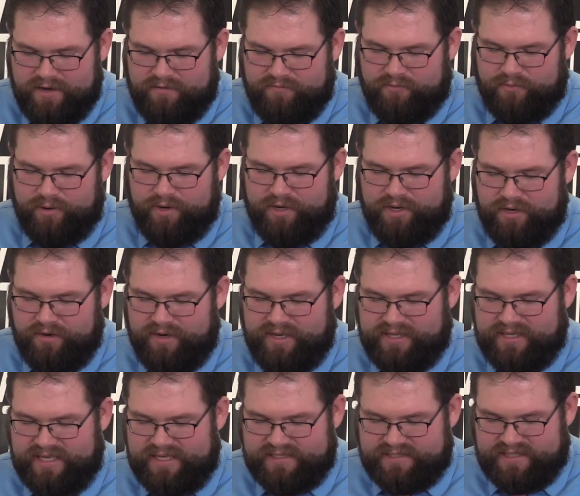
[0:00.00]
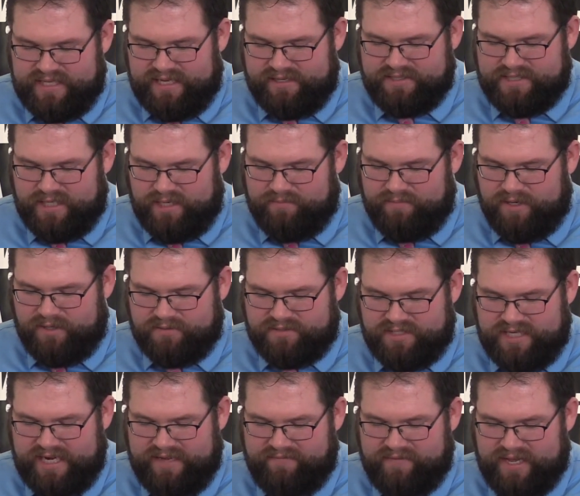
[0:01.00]
For in doing this thou shalt both
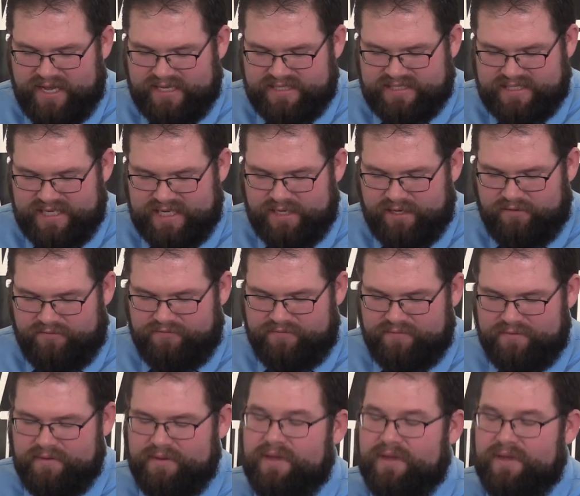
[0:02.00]
save thyself